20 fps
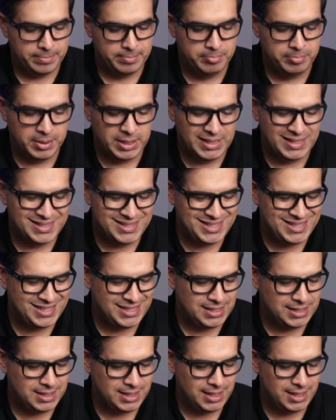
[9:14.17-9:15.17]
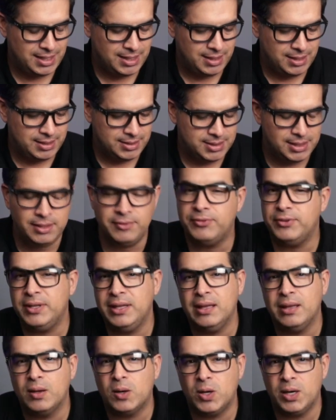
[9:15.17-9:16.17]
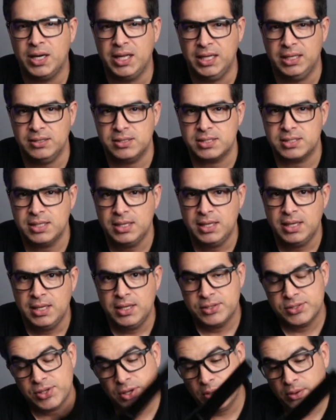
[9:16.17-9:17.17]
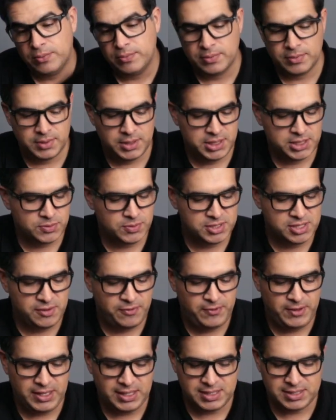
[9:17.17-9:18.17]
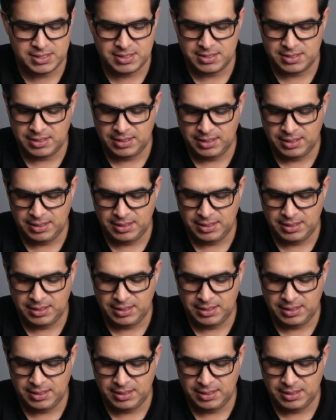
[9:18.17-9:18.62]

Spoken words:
but it didn't fit our needs. So this was the fix.